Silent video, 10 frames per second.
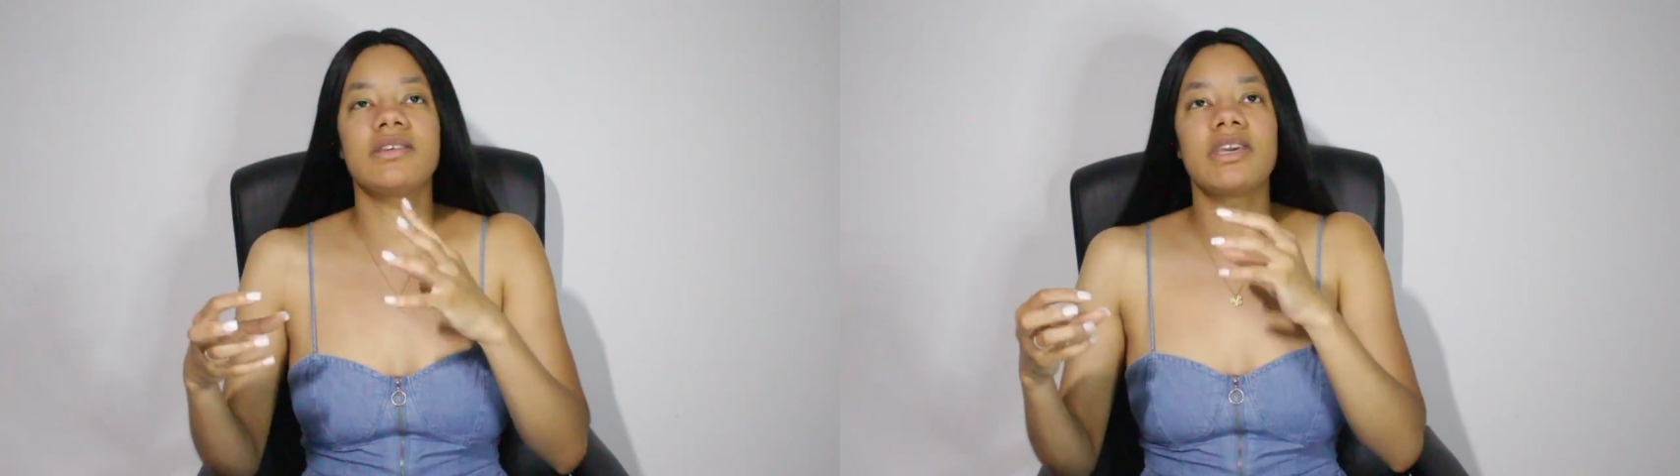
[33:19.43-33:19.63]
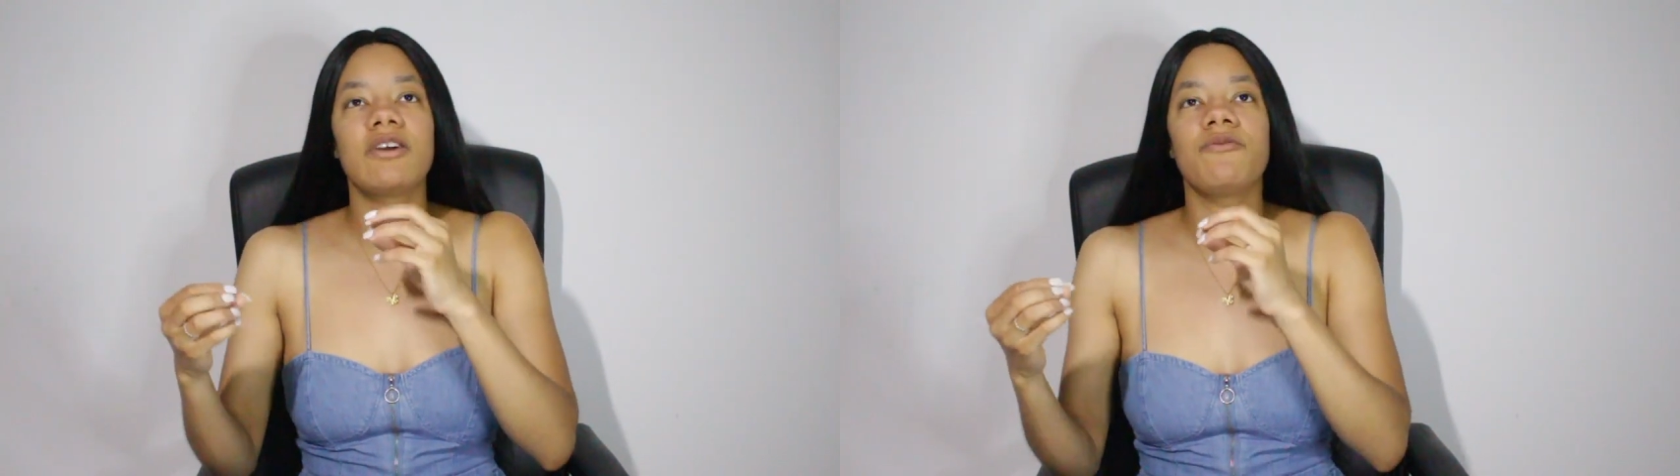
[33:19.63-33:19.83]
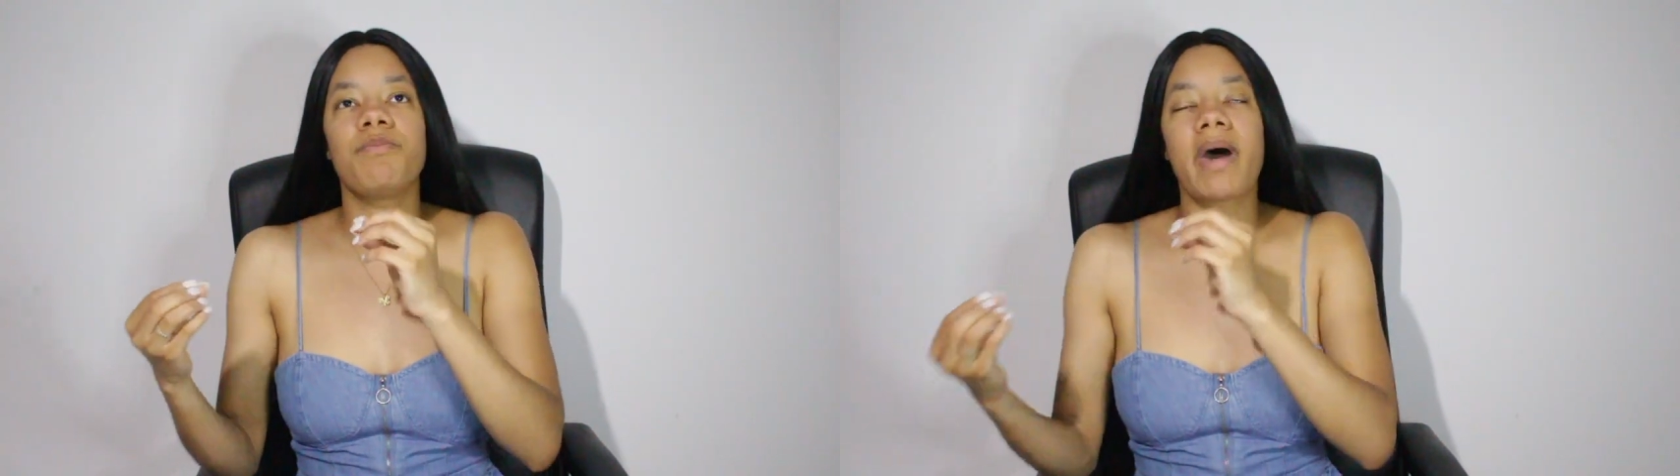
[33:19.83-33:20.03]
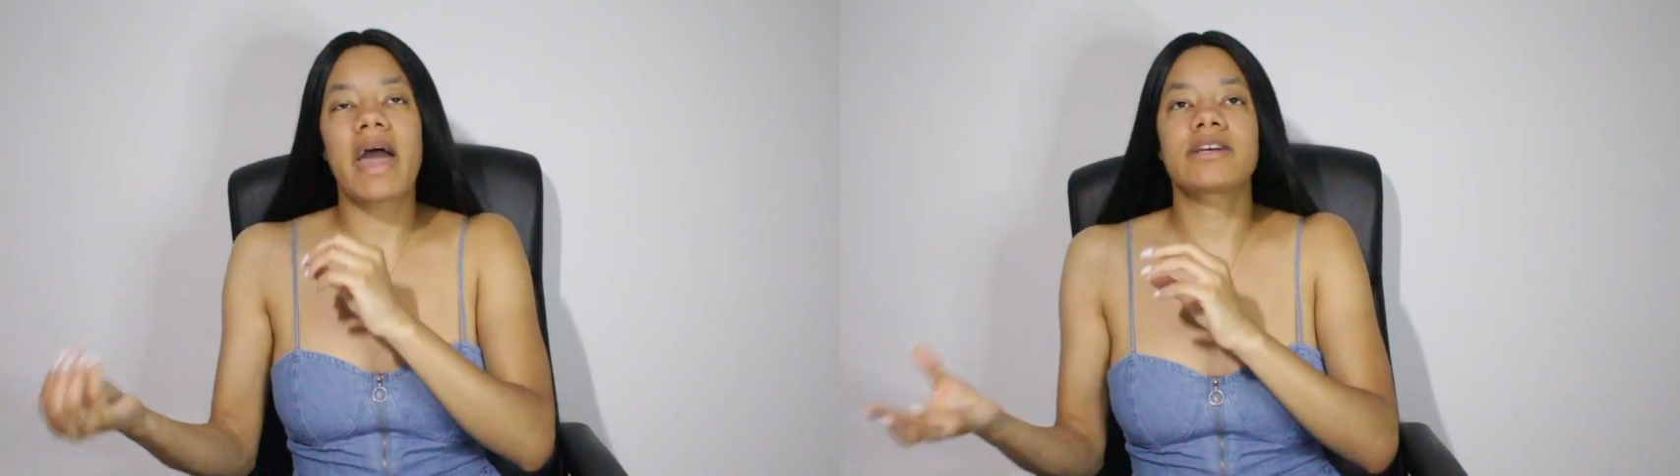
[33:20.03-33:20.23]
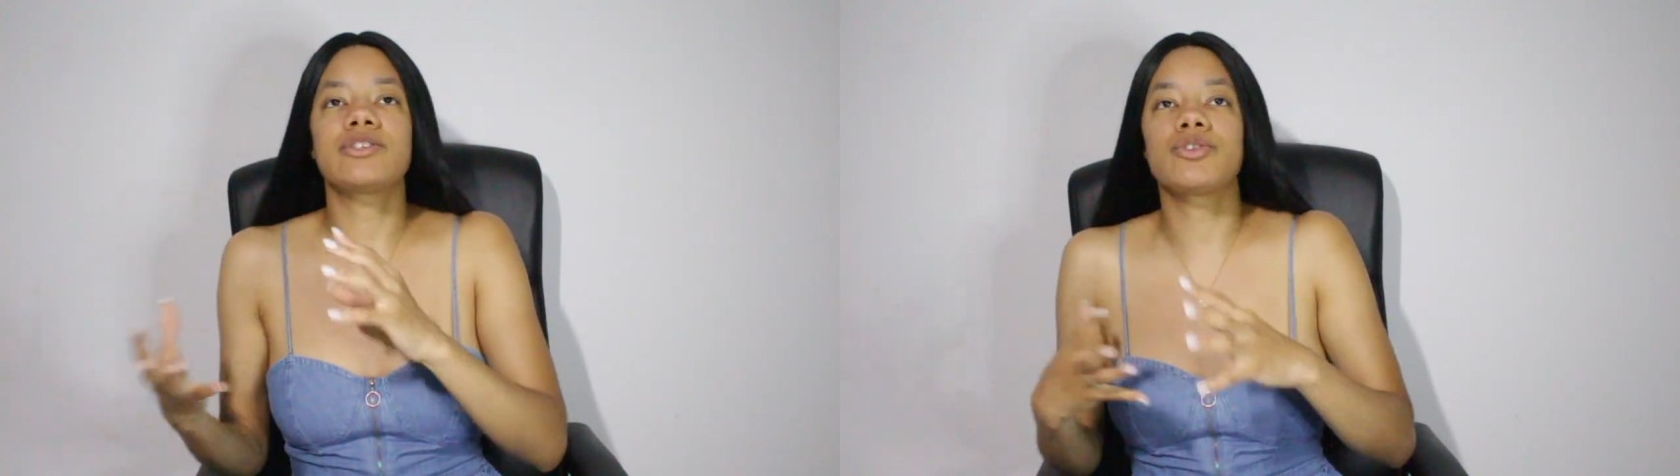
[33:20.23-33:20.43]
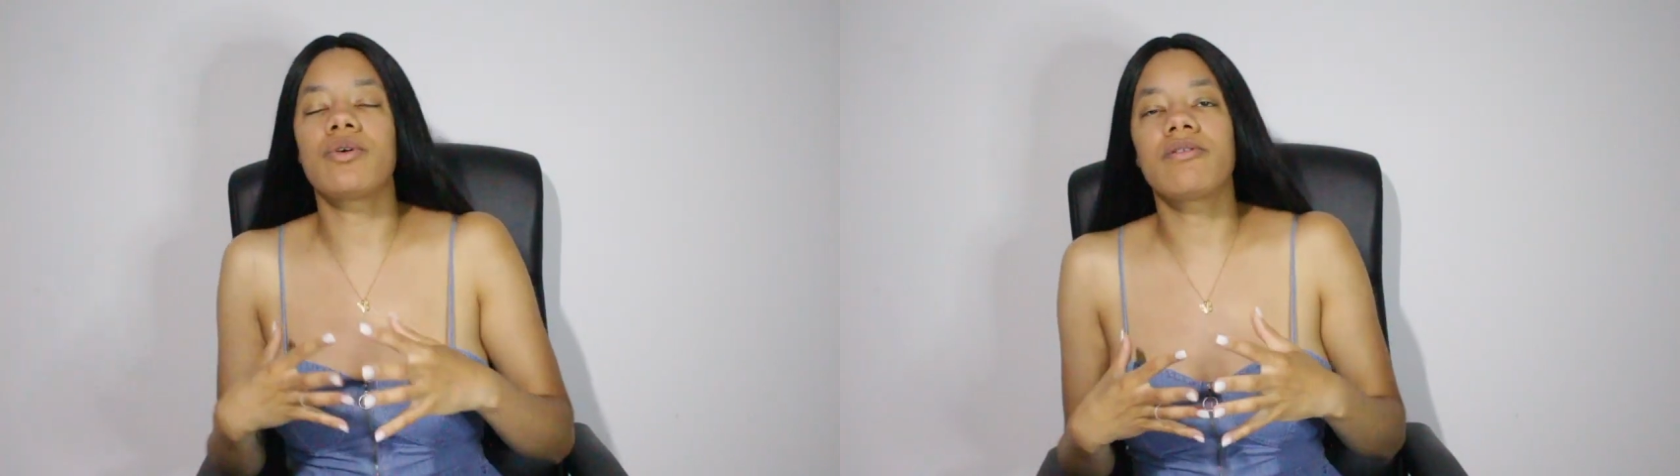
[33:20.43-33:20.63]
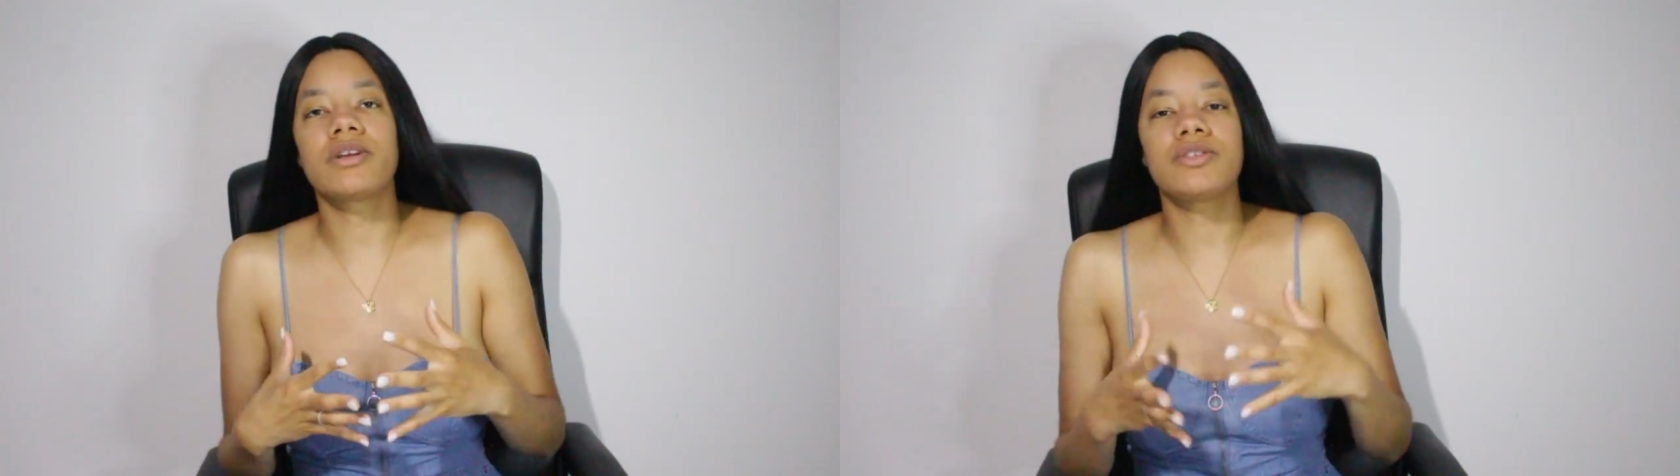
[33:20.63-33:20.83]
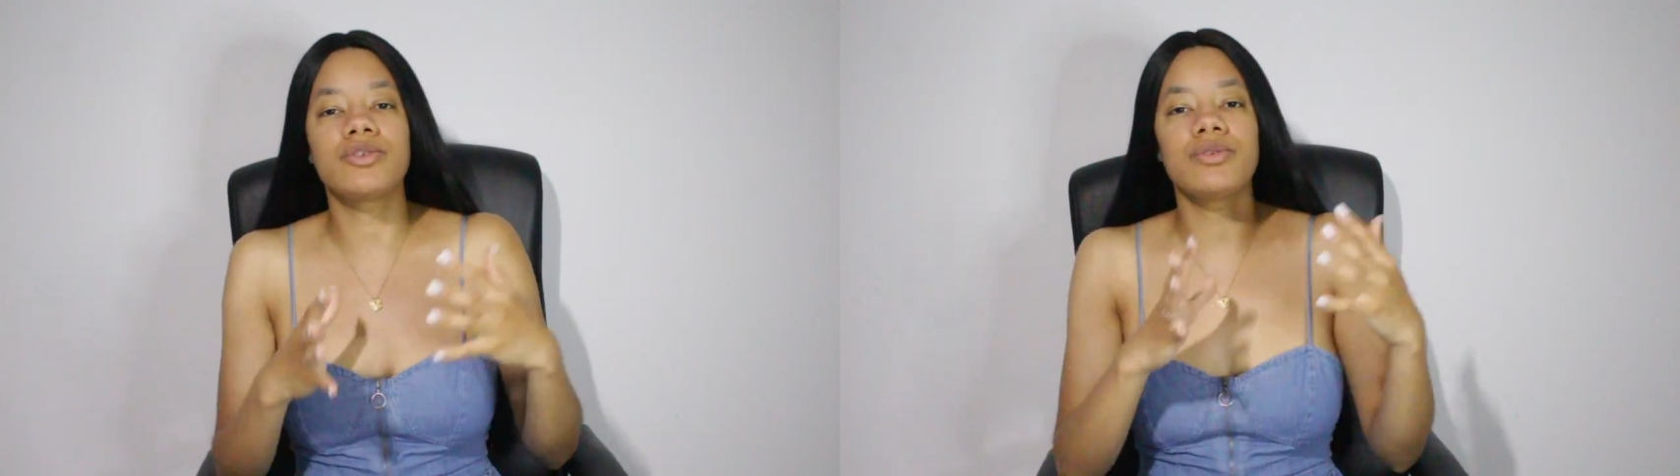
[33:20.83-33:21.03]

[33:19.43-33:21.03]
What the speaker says: give backstory